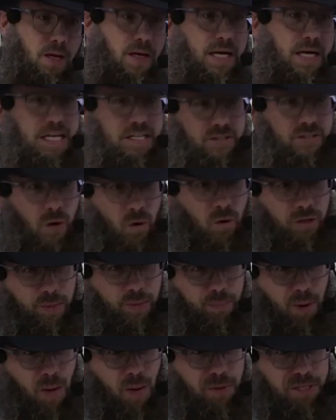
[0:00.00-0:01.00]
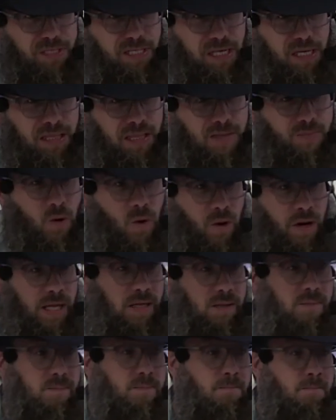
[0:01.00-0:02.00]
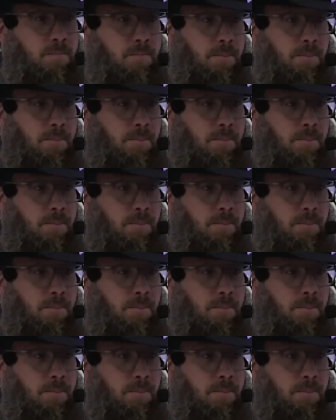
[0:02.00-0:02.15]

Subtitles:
He sold a property in the morning